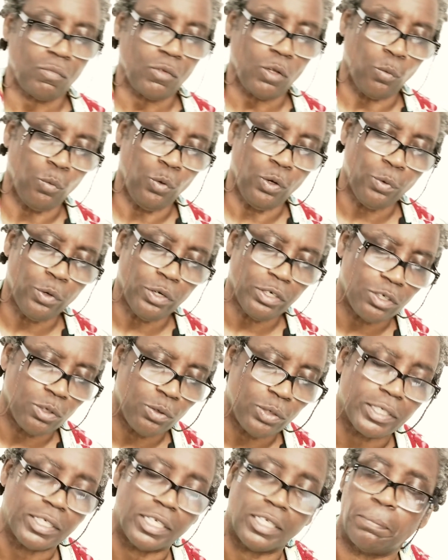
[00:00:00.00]
When we're
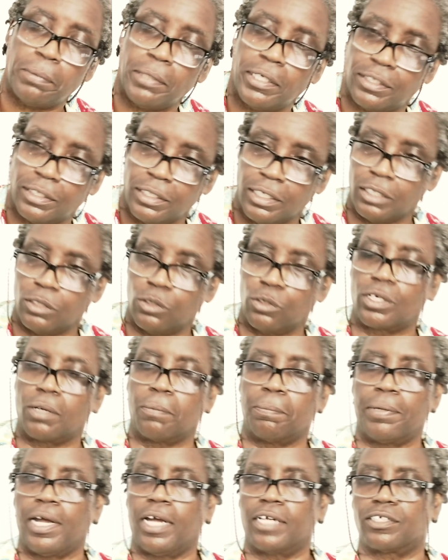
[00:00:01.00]
doing deep listening or
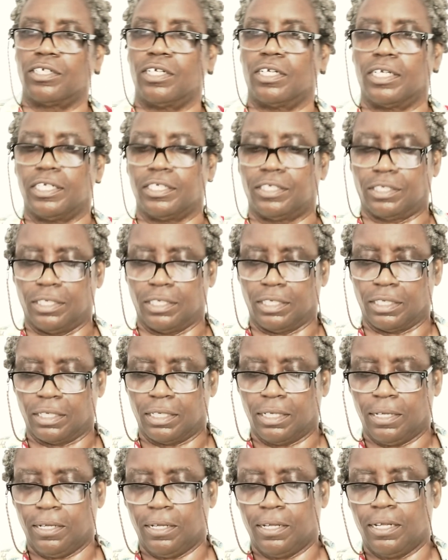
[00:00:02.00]
compassionate listening,
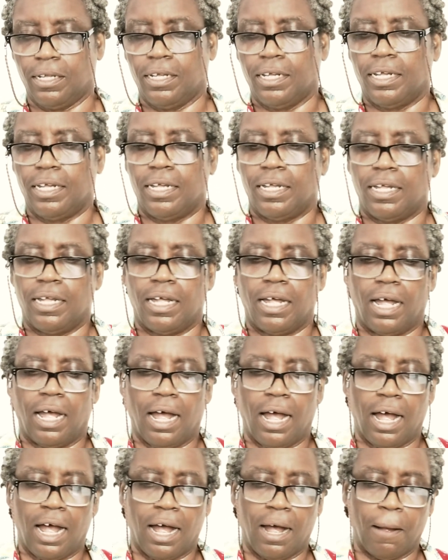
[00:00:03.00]

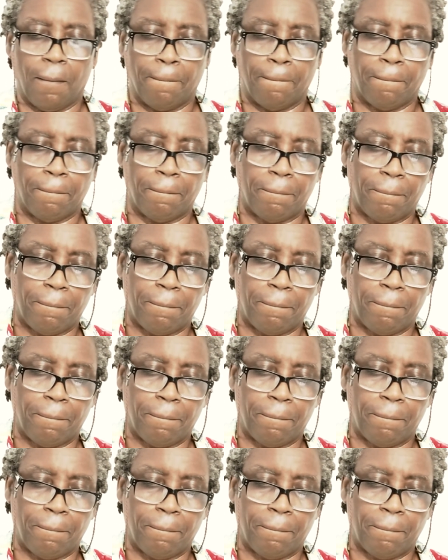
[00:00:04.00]
the